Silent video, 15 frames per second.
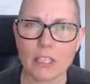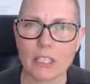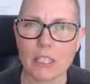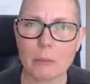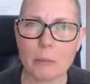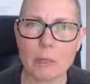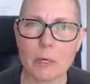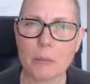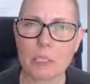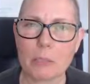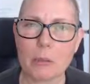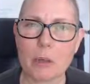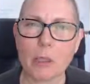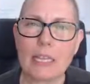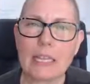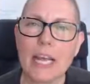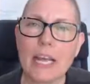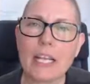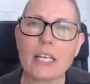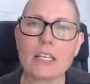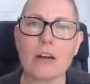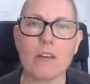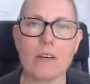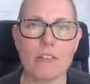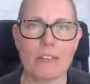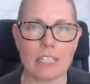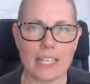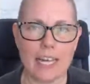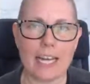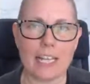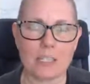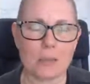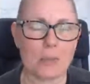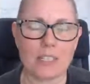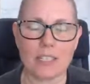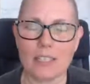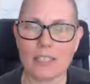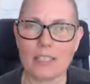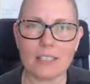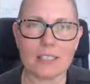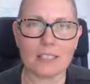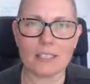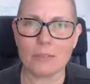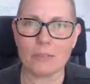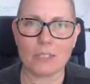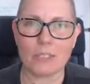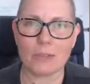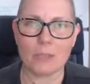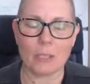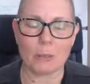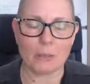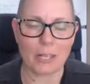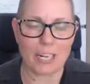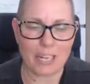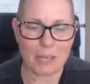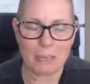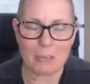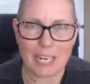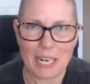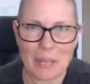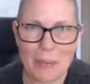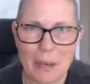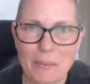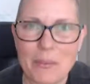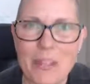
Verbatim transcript: It's about, it was about letting go of attachments, and I just, it was so liberating. But anyway.